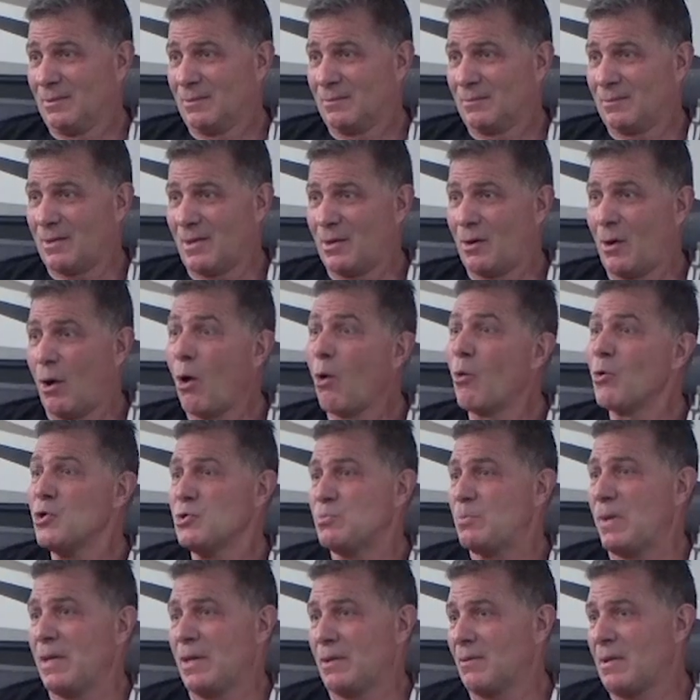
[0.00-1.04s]
right? Always
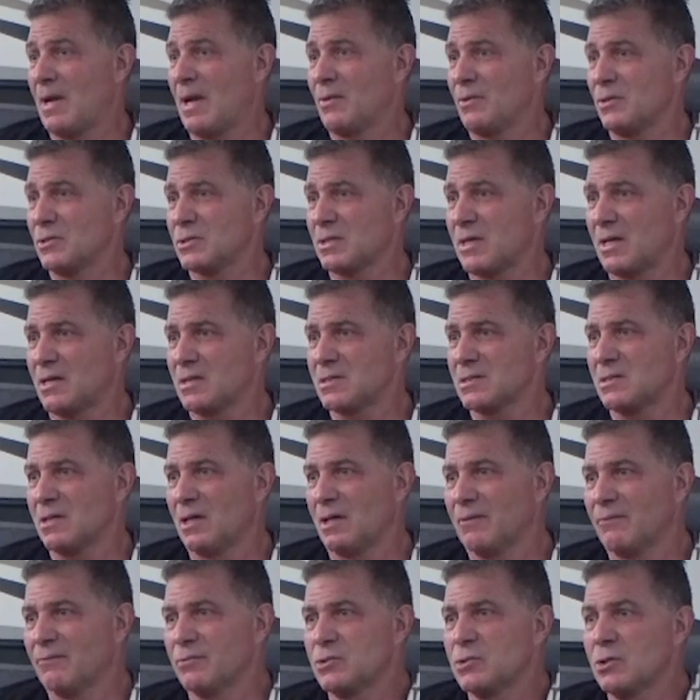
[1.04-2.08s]
being around this kind of
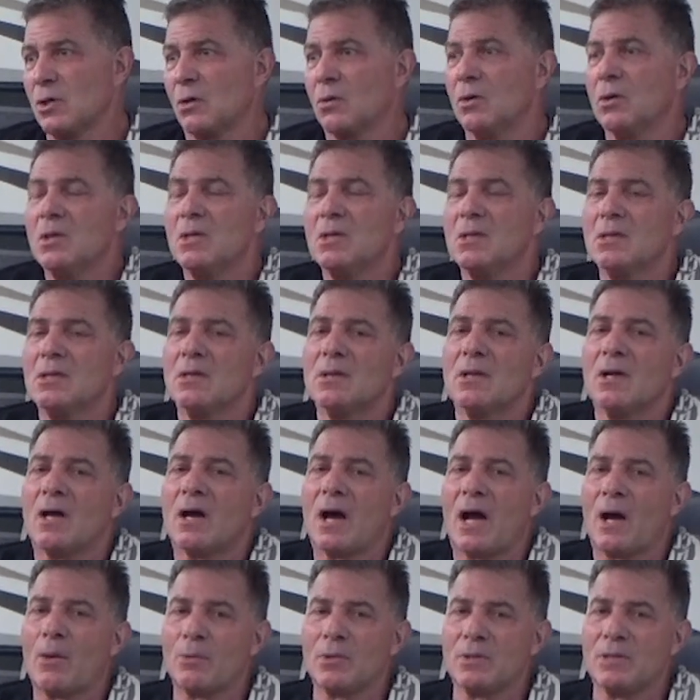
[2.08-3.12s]
stuff. So
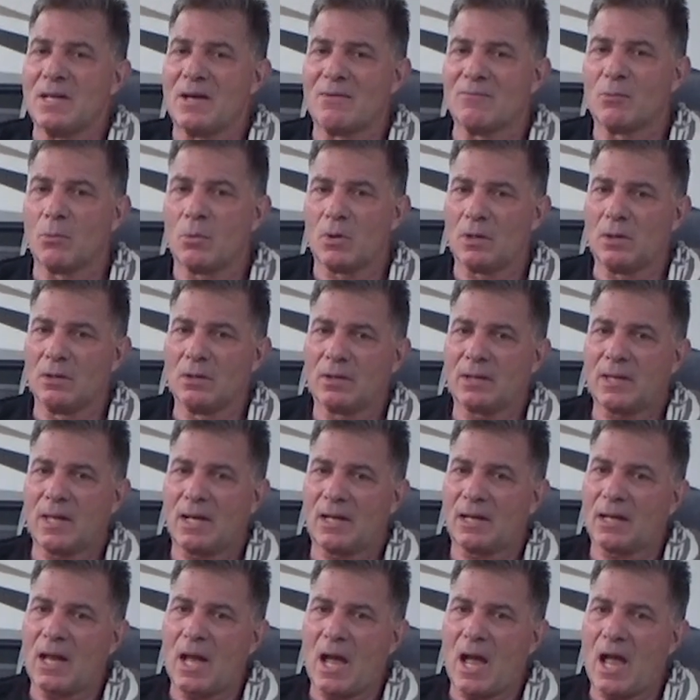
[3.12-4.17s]
I would never want to look
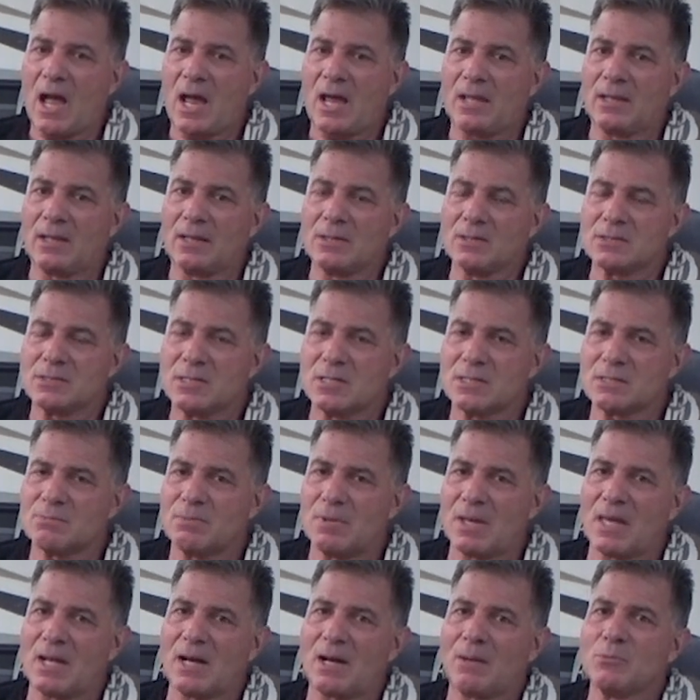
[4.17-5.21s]
at a guy that says,
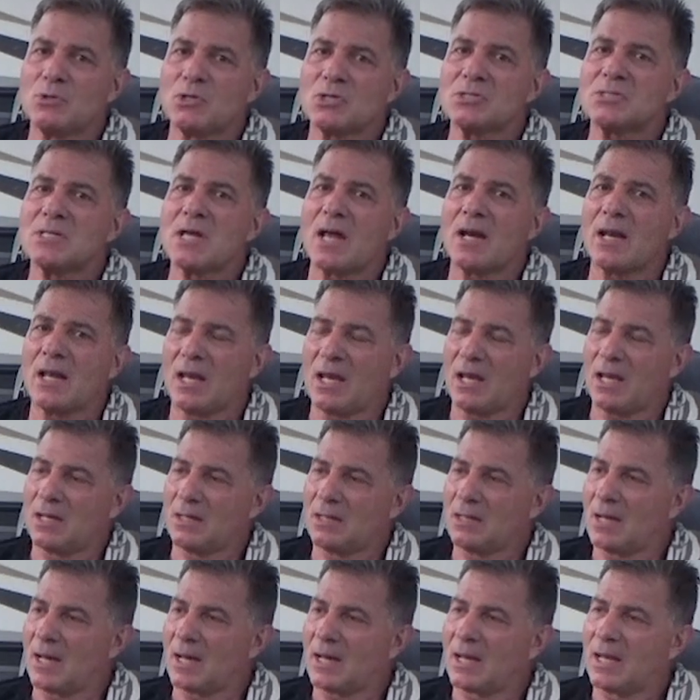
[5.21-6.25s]
man, I'm just not
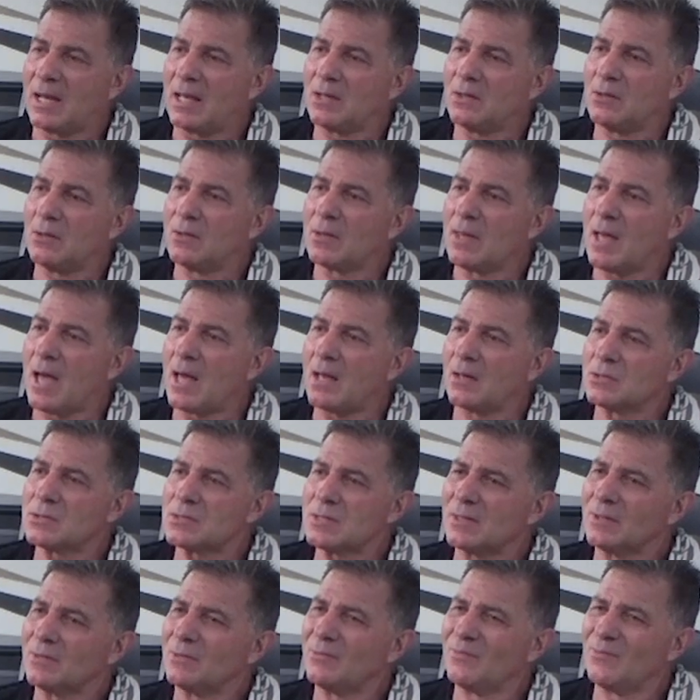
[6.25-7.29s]
handy, I can't do that. It's
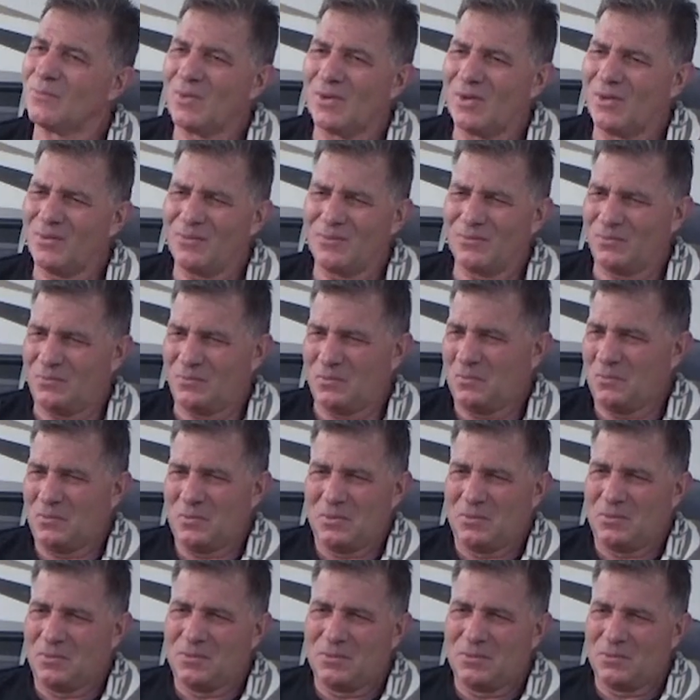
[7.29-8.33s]
like, well,
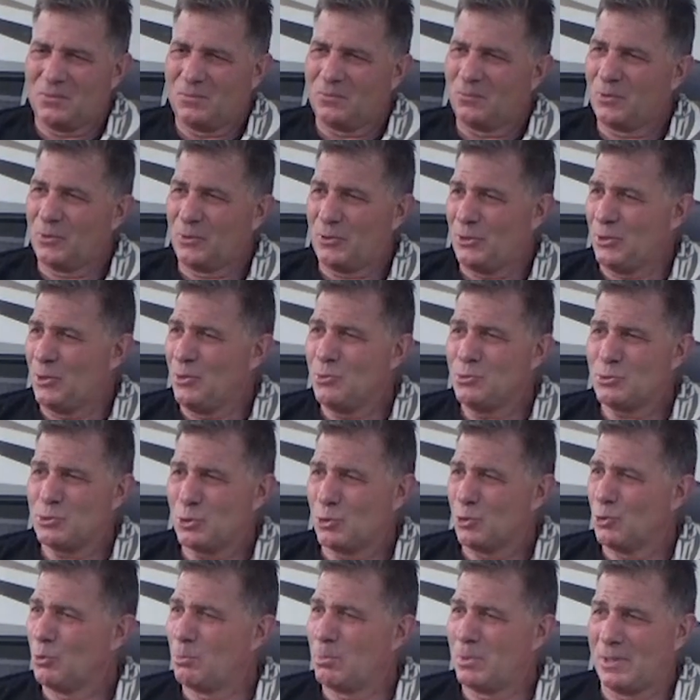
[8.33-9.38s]
with
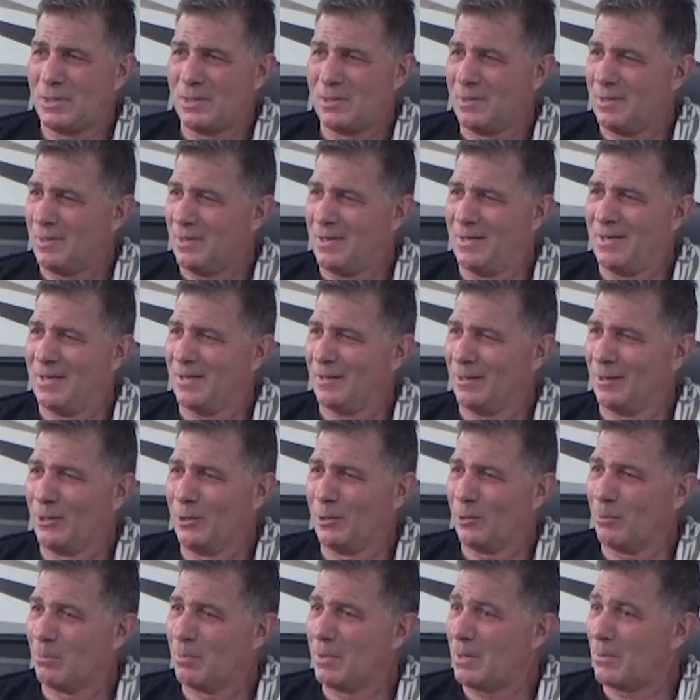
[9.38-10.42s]
YouTube and a
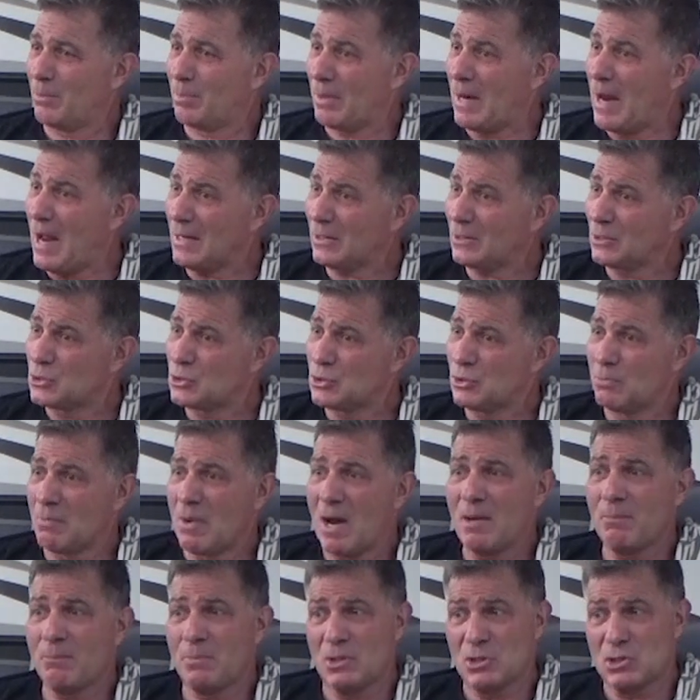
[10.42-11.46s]
little bit of practice, you
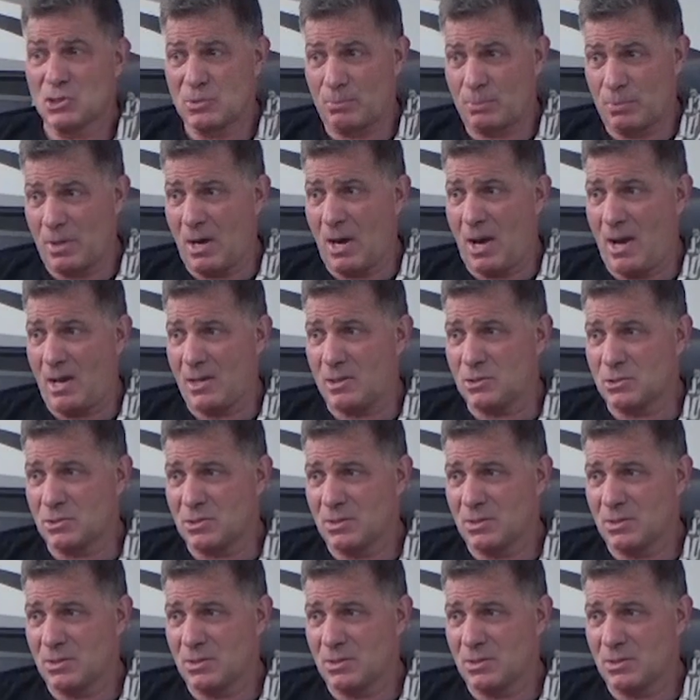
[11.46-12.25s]
might be surprised.